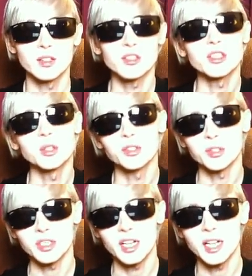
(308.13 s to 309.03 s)
just use
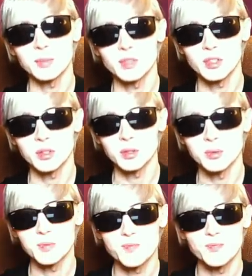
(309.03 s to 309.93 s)
your time to
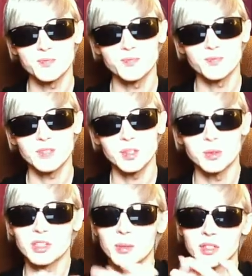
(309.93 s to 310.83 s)

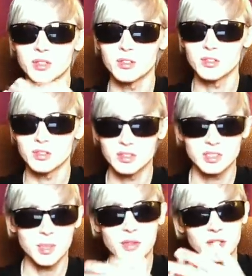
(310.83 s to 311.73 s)
do
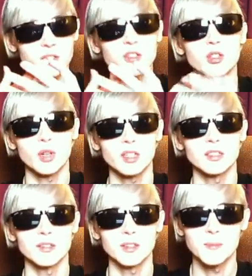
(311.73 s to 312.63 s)
something
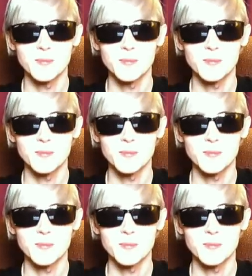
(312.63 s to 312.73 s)
constructive.